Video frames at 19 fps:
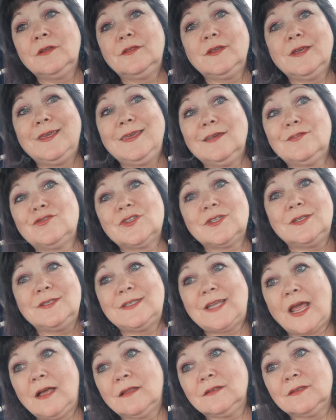the gifts and
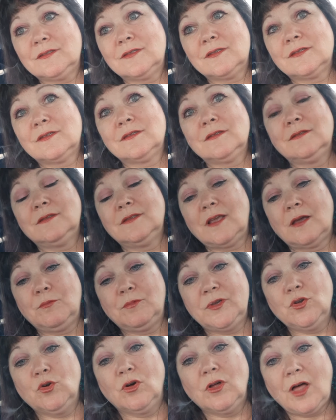talents that
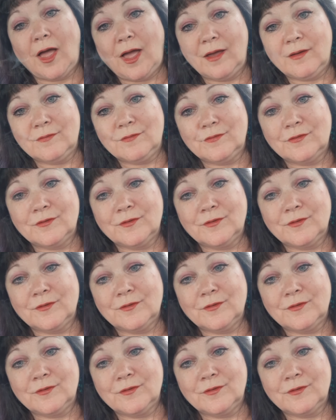we all have.